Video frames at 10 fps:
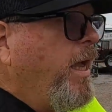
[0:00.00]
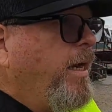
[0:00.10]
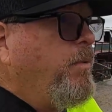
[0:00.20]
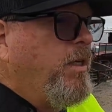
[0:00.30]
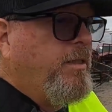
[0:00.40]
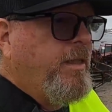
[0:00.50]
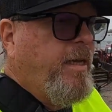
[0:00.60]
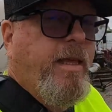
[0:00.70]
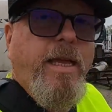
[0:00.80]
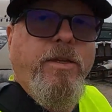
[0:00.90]
And I want to say
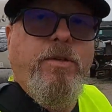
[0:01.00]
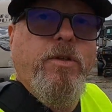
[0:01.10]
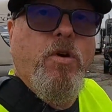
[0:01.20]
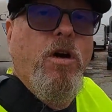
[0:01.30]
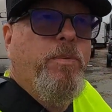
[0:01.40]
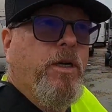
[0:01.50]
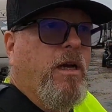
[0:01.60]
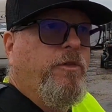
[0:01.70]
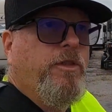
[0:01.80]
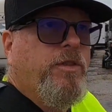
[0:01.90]
thank you to the corporate
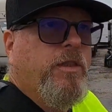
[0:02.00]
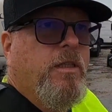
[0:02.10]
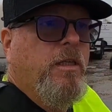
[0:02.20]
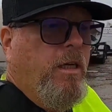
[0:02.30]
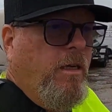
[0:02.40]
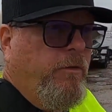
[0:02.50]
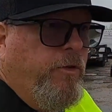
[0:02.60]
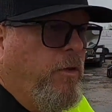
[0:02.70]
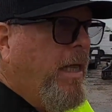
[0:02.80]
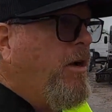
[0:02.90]
office
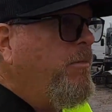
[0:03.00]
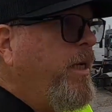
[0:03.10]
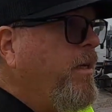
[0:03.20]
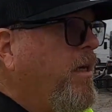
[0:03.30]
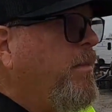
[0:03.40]
for allowing me to